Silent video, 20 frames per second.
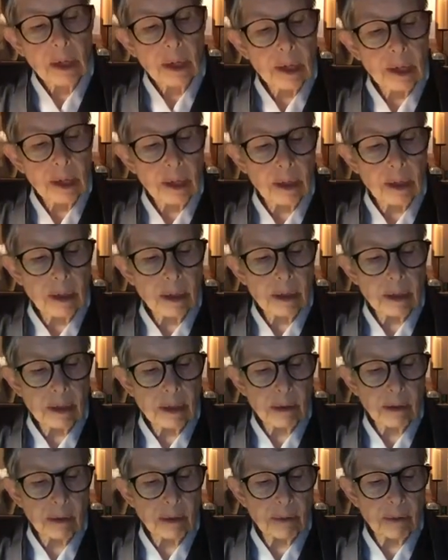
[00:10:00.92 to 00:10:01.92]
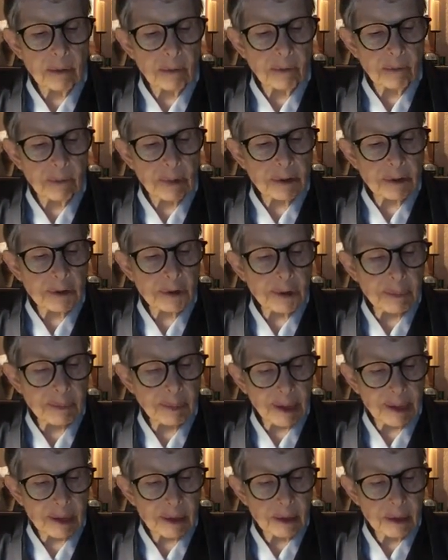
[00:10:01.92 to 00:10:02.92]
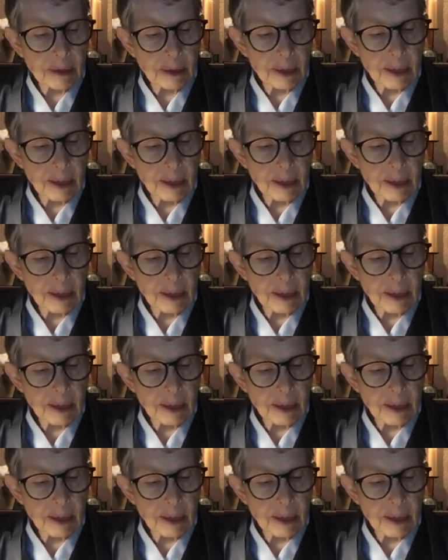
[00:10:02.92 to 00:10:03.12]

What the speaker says: In retrospect,